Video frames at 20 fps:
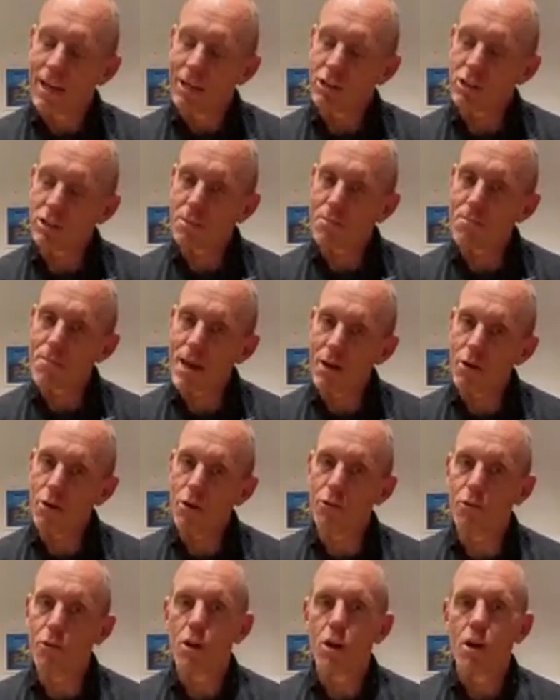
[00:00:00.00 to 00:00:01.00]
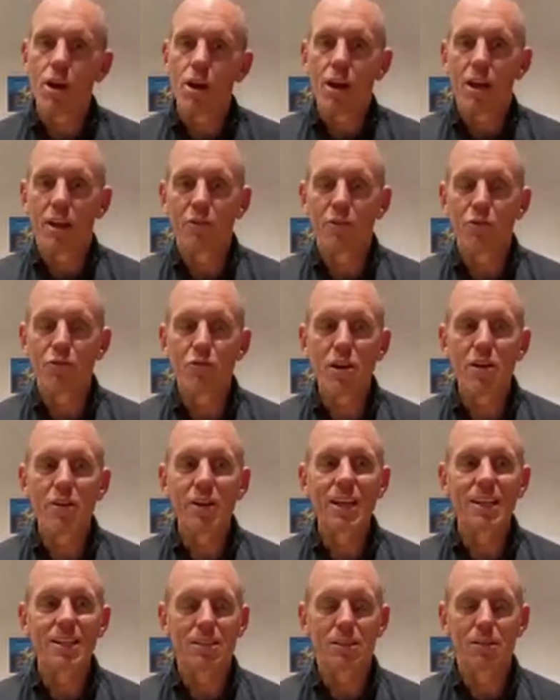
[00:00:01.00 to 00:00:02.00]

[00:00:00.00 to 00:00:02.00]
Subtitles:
Just a matter of, it's very